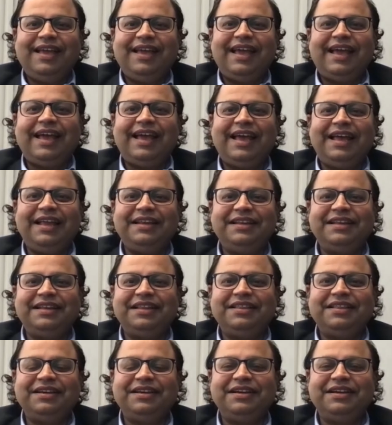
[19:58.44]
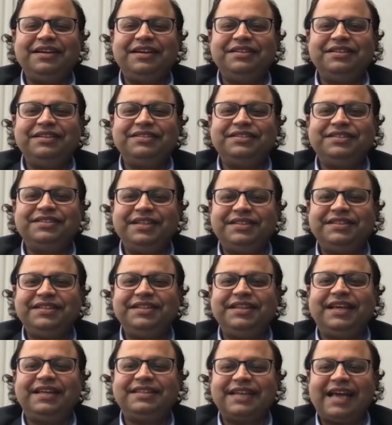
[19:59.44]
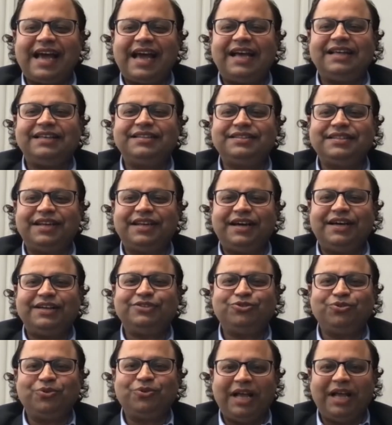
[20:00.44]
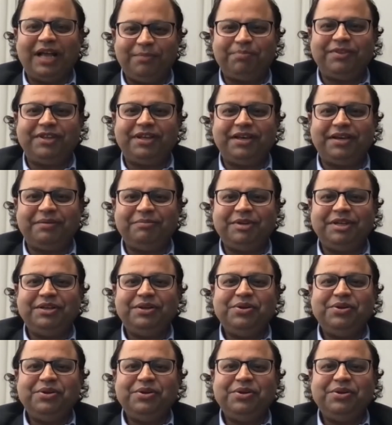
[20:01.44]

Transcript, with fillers: and the, the city has asked us to help them